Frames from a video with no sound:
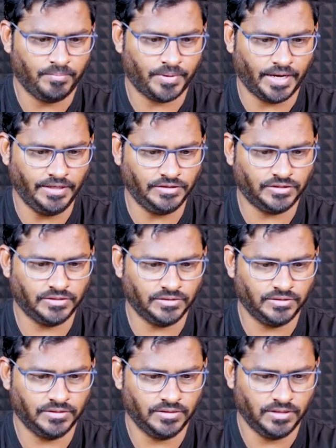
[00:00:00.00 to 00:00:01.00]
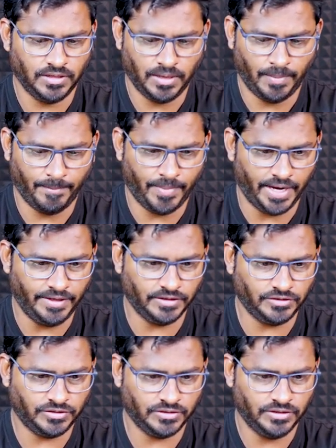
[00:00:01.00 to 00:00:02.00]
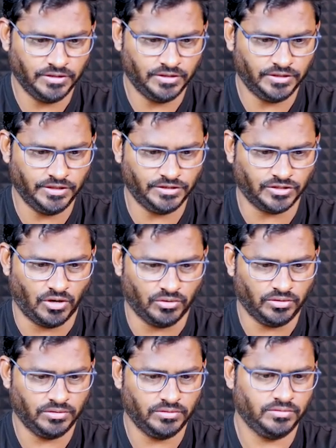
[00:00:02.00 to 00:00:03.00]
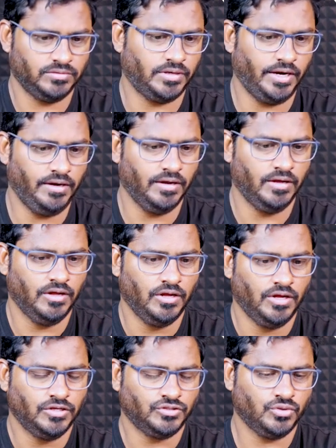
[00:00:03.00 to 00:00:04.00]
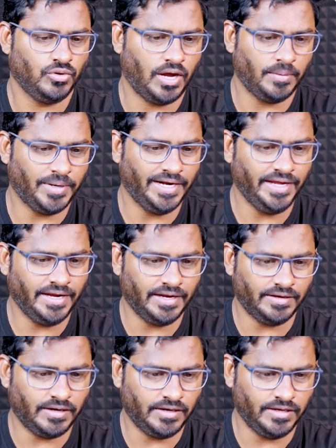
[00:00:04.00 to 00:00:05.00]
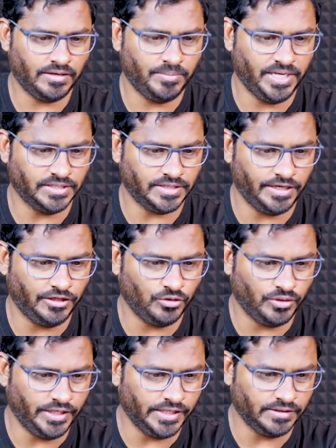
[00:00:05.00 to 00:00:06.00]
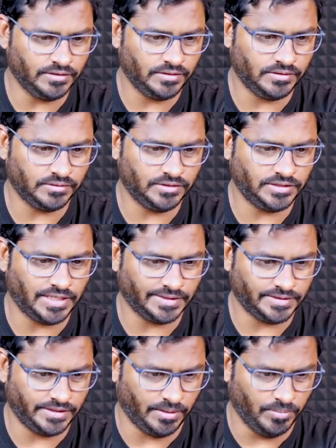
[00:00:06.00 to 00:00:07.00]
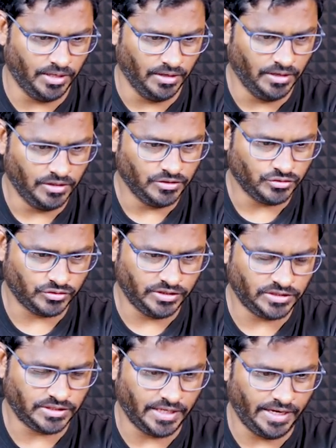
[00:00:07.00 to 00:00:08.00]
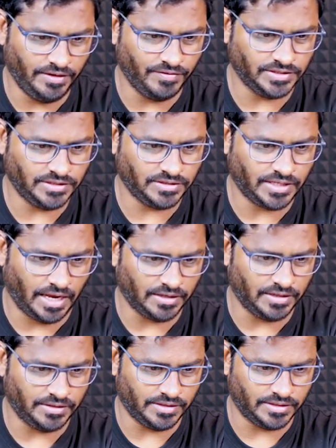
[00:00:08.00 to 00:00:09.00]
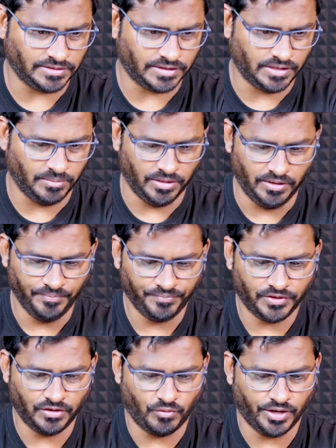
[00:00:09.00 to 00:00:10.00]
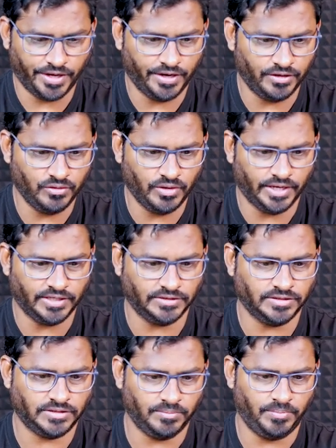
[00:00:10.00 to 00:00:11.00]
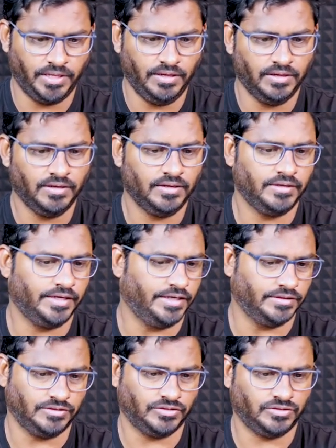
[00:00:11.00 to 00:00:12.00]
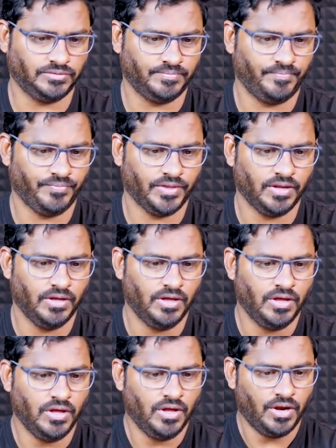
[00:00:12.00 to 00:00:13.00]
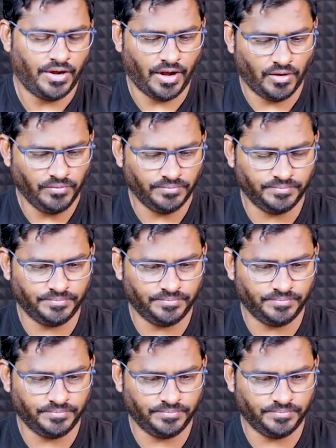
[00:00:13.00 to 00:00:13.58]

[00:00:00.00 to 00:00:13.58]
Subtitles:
price minus discount, right? So I'm getting an error here because I need to return this as a double. So this anyways is calculated as a double. Now what I can do, I can just simply return this. Now,